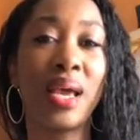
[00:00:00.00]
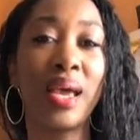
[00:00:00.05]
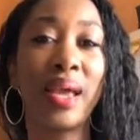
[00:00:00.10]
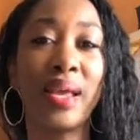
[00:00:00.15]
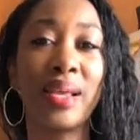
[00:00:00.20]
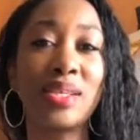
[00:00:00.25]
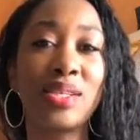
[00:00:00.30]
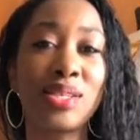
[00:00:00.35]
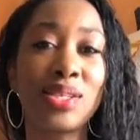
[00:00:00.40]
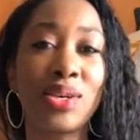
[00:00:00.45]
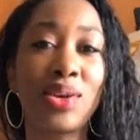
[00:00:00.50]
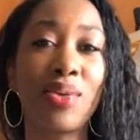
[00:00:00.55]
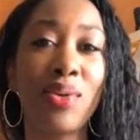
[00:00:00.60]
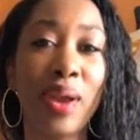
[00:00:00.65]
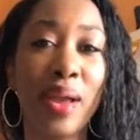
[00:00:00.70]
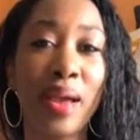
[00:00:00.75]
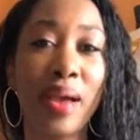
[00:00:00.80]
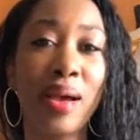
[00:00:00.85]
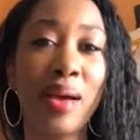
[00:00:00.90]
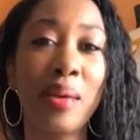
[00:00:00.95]

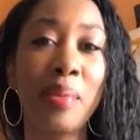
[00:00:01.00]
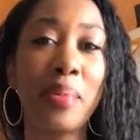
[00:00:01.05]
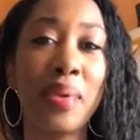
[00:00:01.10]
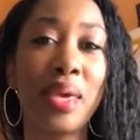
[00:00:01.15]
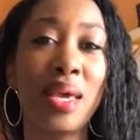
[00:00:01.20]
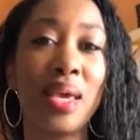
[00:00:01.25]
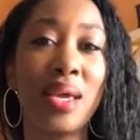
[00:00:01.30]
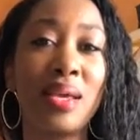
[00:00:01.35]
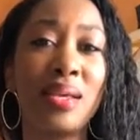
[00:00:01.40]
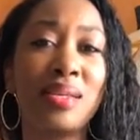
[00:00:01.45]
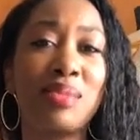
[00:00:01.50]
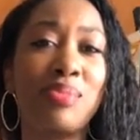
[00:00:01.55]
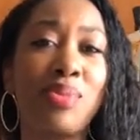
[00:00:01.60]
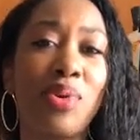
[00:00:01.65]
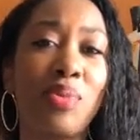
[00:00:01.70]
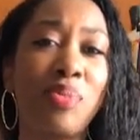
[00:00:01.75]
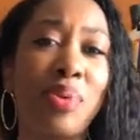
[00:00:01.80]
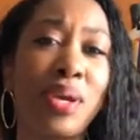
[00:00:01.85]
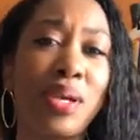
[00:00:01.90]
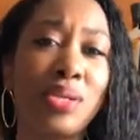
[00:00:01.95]
Instagram is
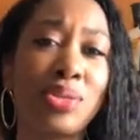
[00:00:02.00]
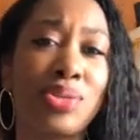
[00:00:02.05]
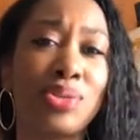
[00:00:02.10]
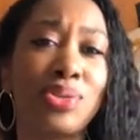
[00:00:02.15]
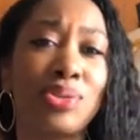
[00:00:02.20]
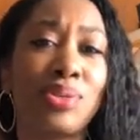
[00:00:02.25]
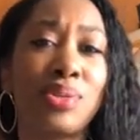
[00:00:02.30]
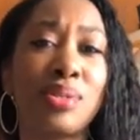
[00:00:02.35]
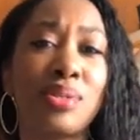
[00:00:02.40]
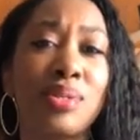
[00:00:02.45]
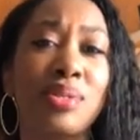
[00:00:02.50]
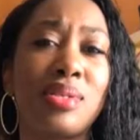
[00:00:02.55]
more pictures.